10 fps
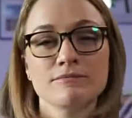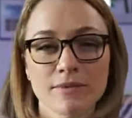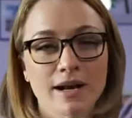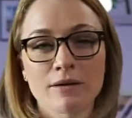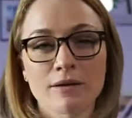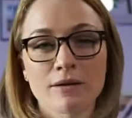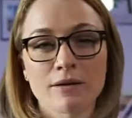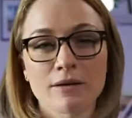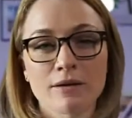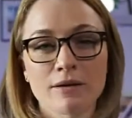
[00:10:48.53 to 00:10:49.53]
And I was going to
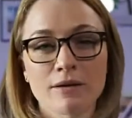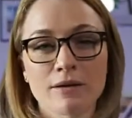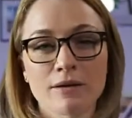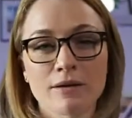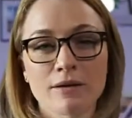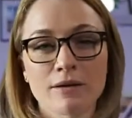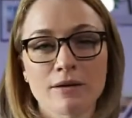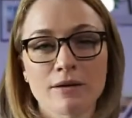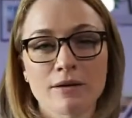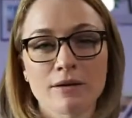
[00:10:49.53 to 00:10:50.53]
facilitate this
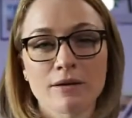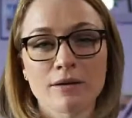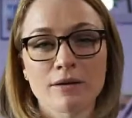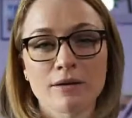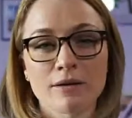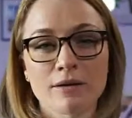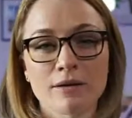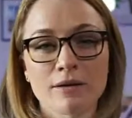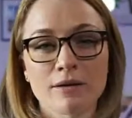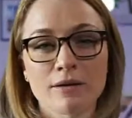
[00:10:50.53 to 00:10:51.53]
event where we were going to
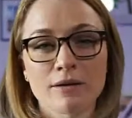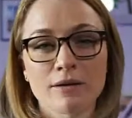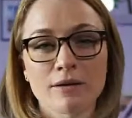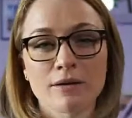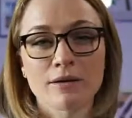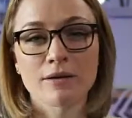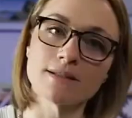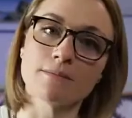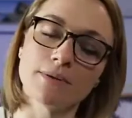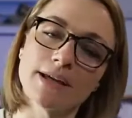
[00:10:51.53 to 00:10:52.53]
look back at the year and make
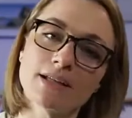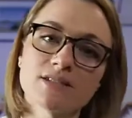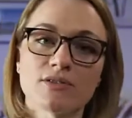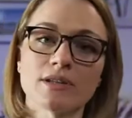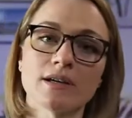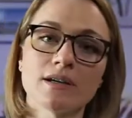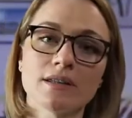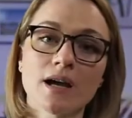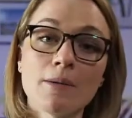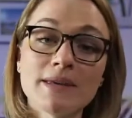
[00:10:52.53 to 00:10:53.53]
some plans for
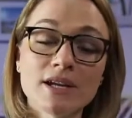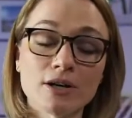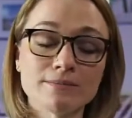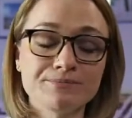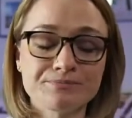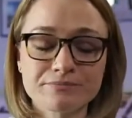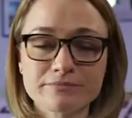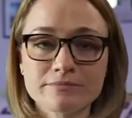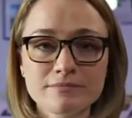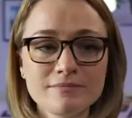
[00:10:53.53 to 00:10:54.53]
the coming year.
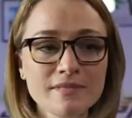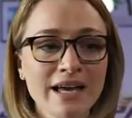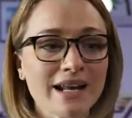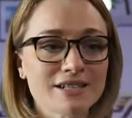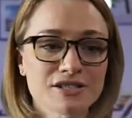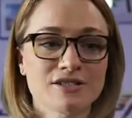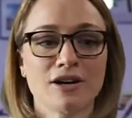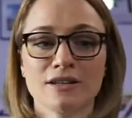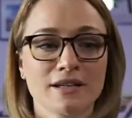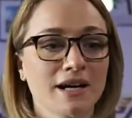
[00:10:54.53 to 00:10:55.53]
And I just
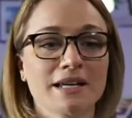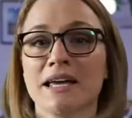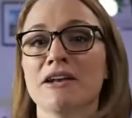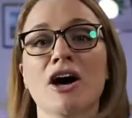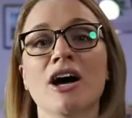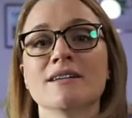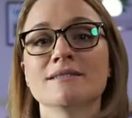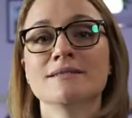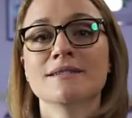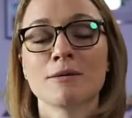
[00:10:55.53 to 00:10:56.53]
thought, like, I cannot.
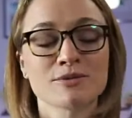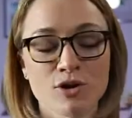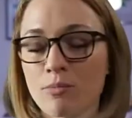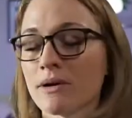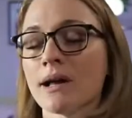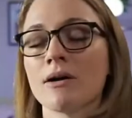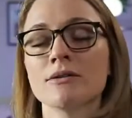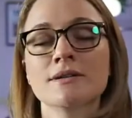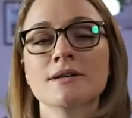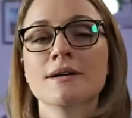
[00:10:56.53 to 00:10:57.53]
I'm so burned
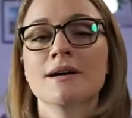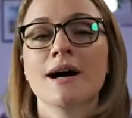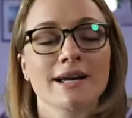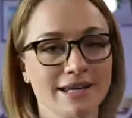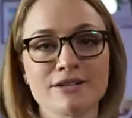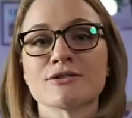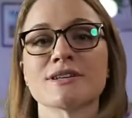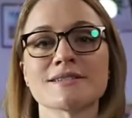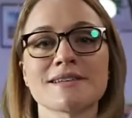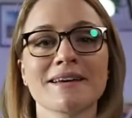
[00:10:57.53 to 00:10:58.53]
out. I can't do
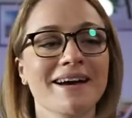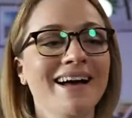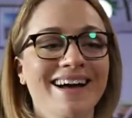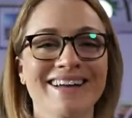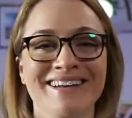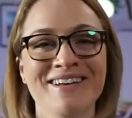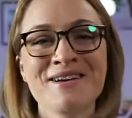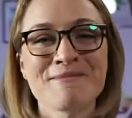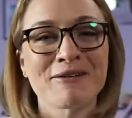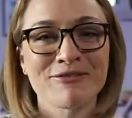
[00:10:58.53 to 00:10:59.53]
this. Like,
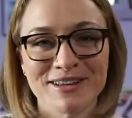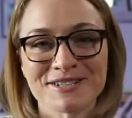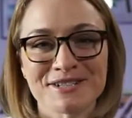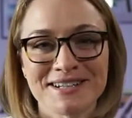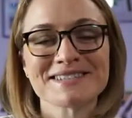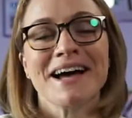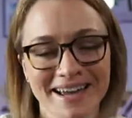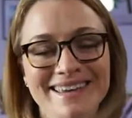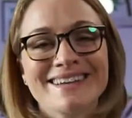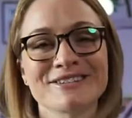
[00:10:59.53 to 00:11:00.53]
my reflection is,
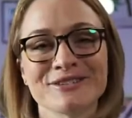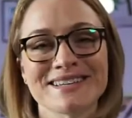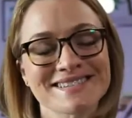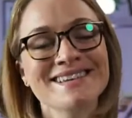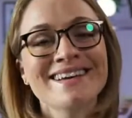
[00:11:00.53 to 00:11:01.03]
I can't do this.